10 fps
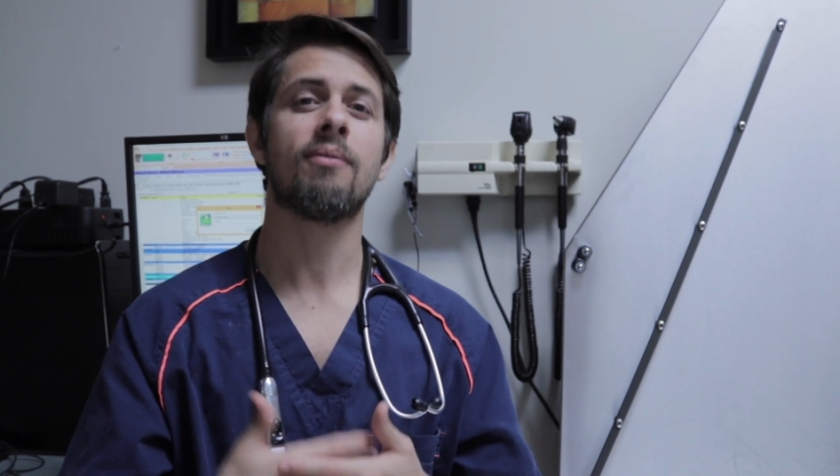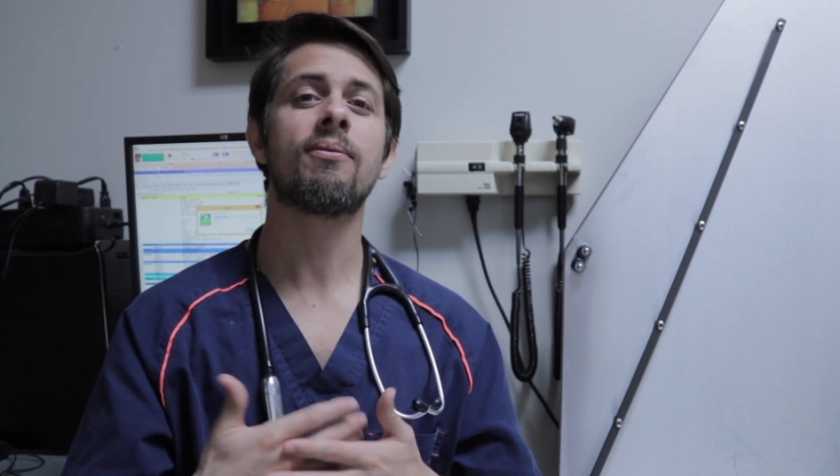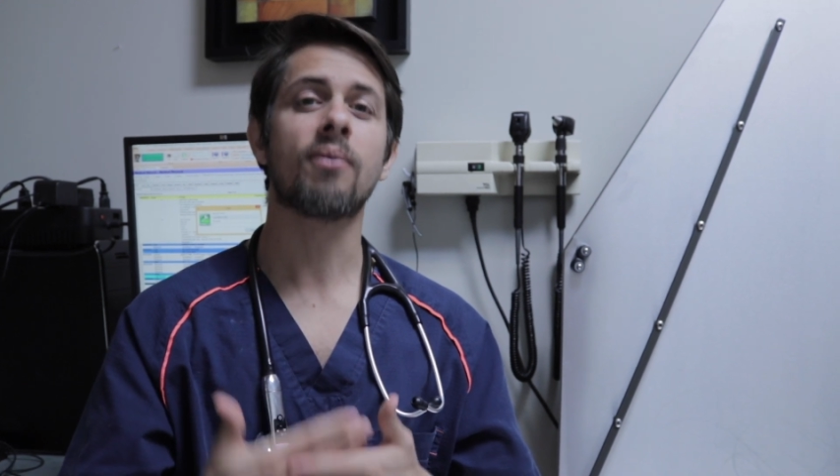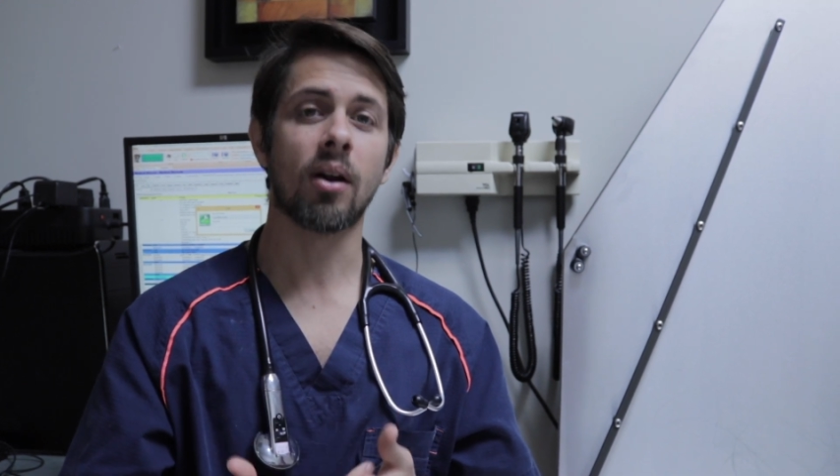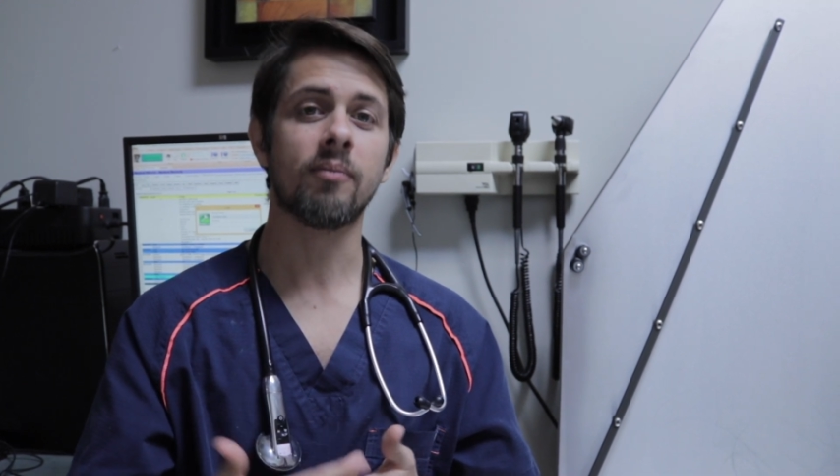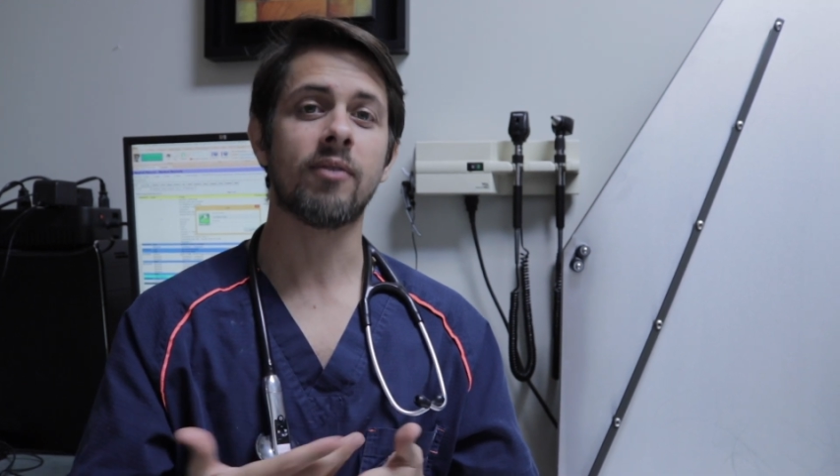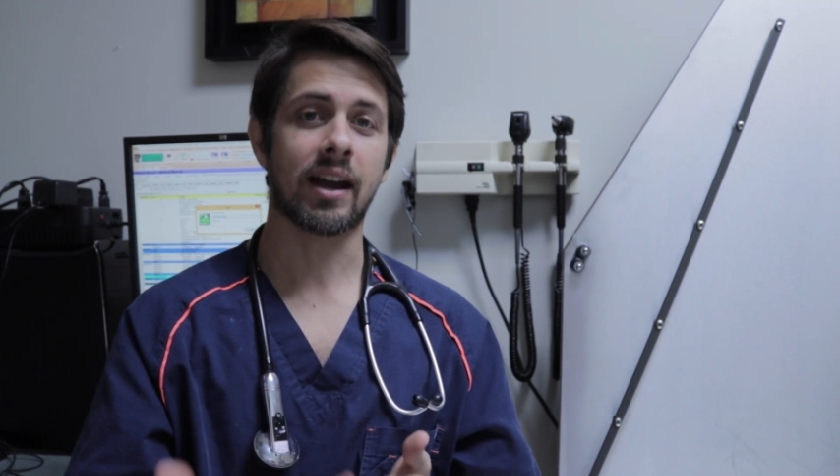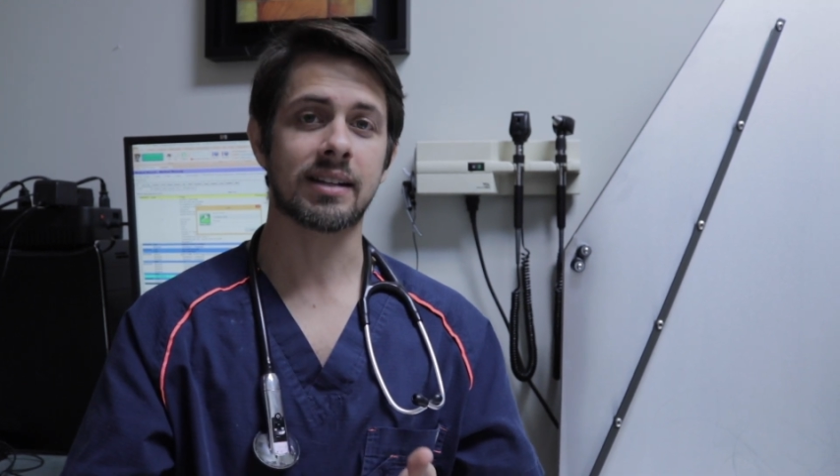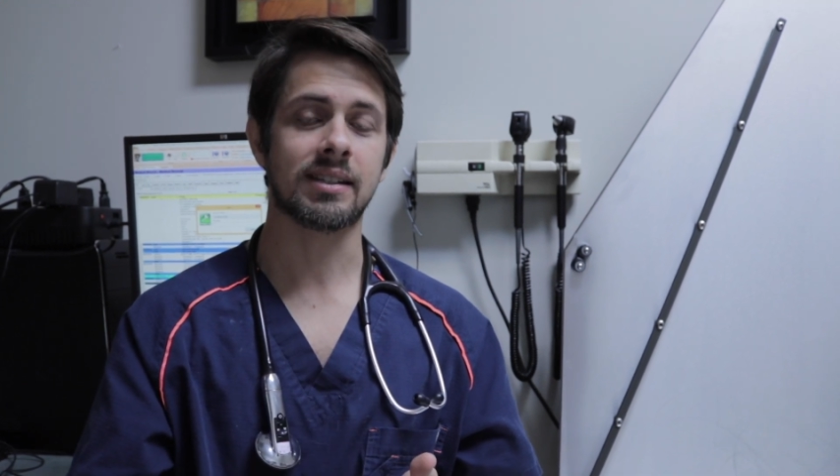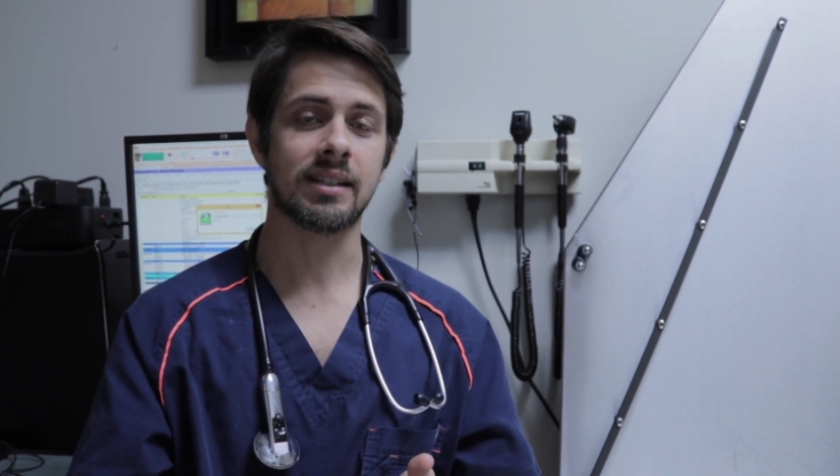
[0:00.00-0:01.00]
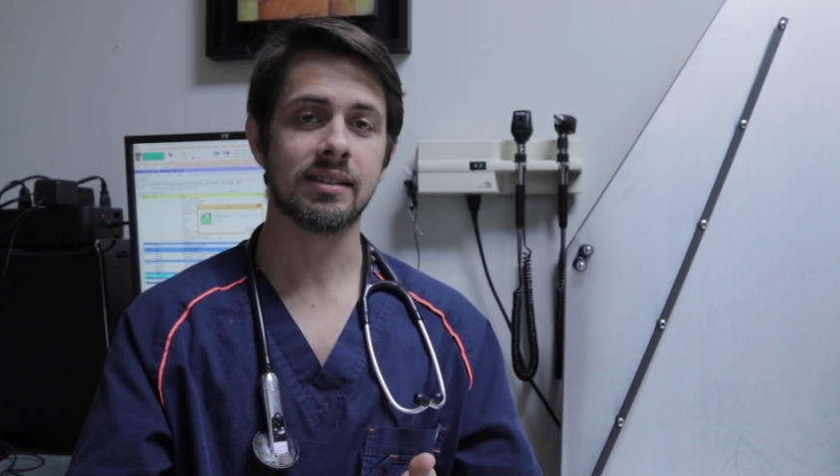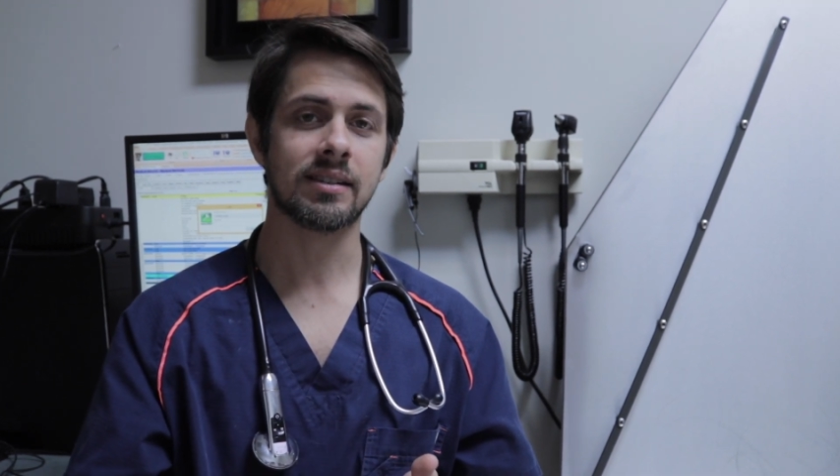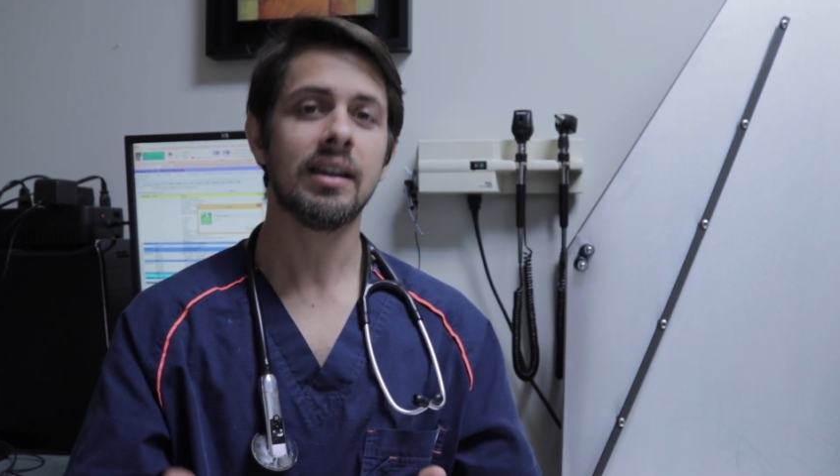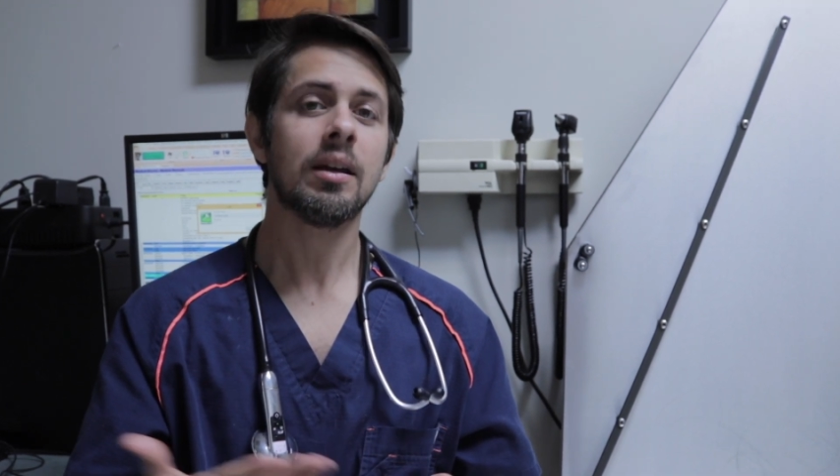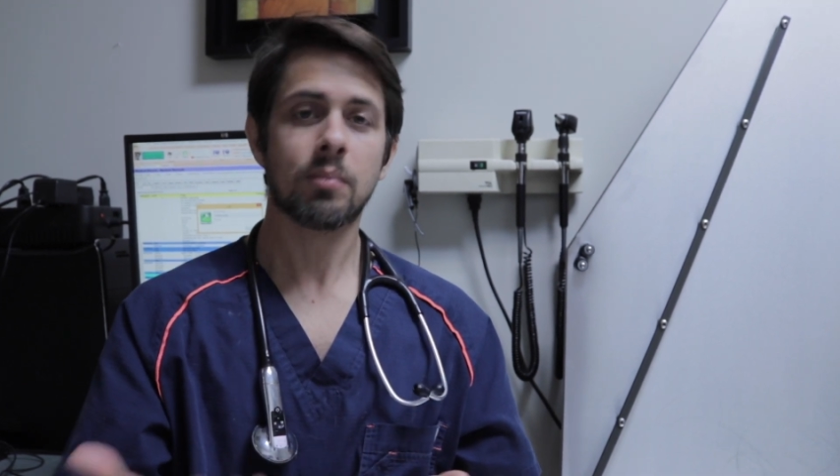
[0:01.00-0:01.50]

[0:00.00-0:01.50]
from vaccines,